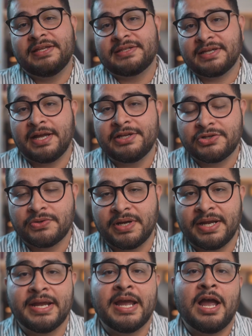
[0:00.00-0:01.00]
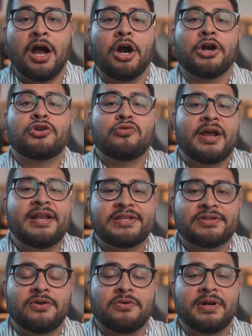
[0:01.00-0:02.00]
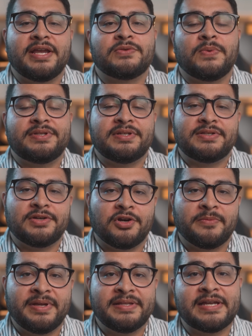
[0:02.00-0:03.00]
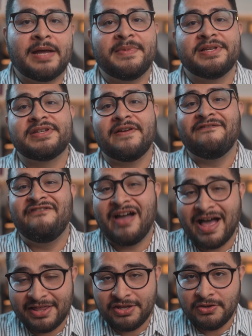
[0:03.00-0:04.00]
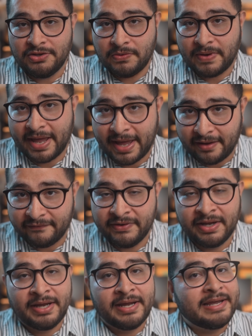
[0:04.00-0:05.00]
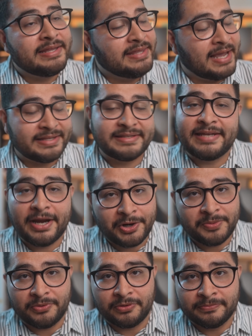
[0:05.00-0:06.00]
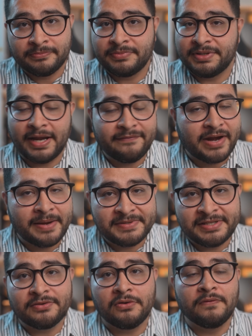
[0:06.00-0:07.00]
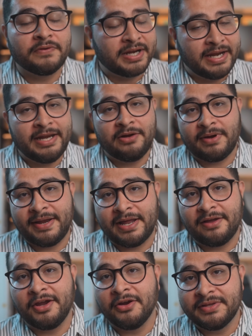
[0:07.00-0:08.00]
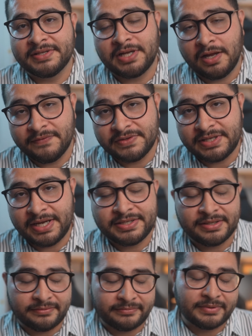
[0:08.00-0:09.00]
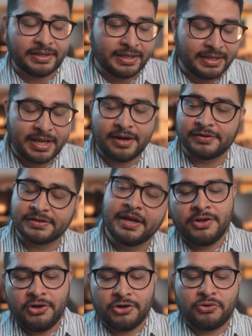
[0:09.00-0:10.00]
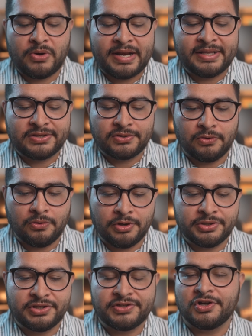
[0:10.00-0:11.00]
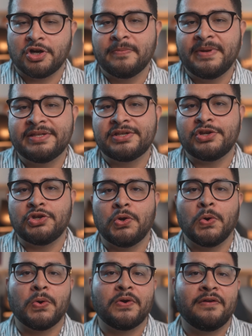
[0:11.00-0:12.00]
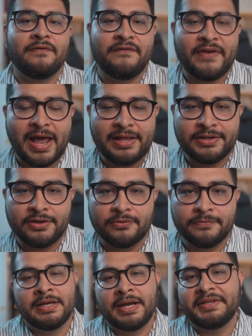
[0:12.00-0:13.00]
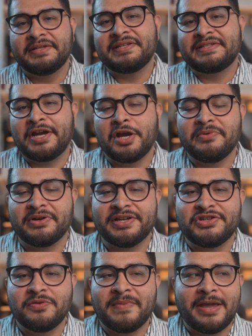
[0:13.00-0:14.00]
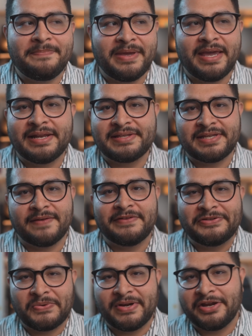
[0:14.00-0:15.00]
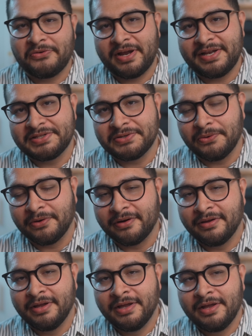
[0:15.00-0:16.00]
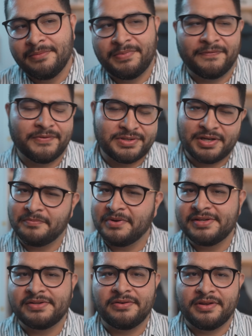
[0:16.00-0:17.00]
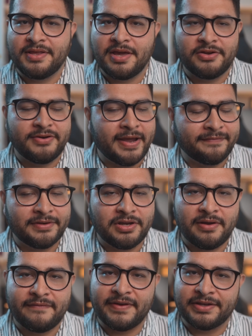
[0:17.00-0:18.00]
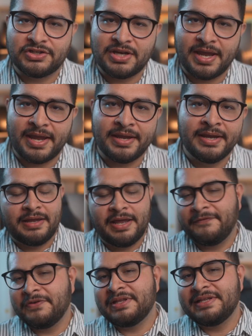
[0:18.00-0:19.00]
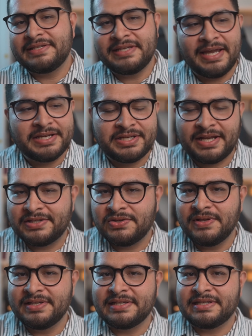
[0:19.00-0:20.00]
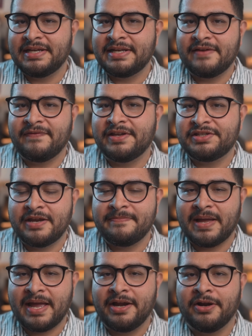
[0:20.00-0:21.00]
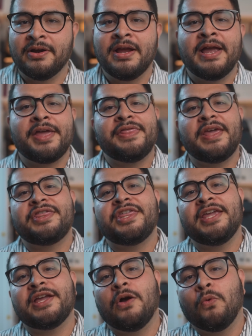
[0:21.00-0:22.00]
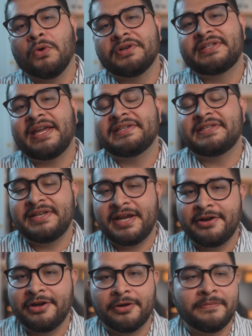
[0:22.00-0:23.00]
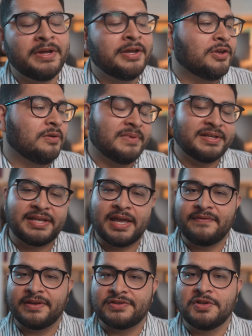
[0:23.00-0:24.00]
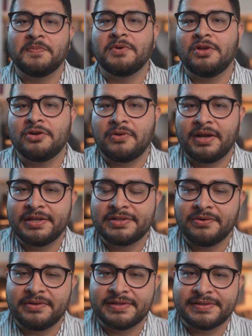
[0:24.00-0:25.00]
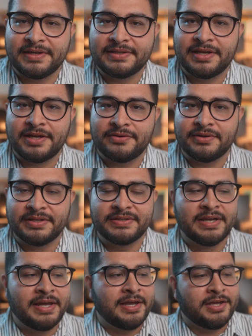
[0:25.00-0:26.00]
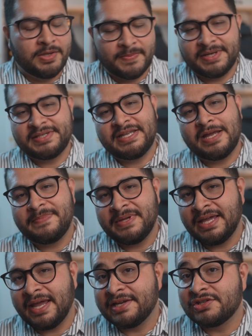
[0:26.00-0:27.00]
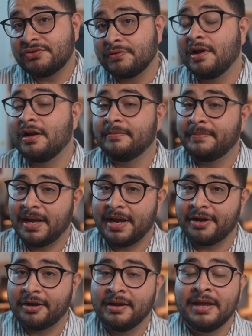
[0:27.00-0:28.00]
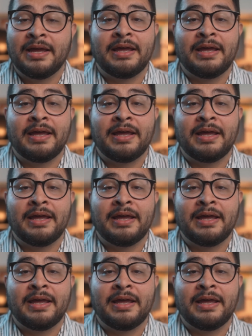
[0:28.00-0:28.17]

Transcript: in this country, our credit score is what determines how much value you have. That's terrible. Dave Ramsey's overheating right now hearing this conversation, like he cares. Your credit score determines your value. And this is terrible because you might be at a 720 credit score, but for some reason or the other, you have to go FHA. And for the listing agent, as soon as they see an FHA buyer, they think worst case scenario. You must have a super low credit score in the 600s. You must not be a strong buyer.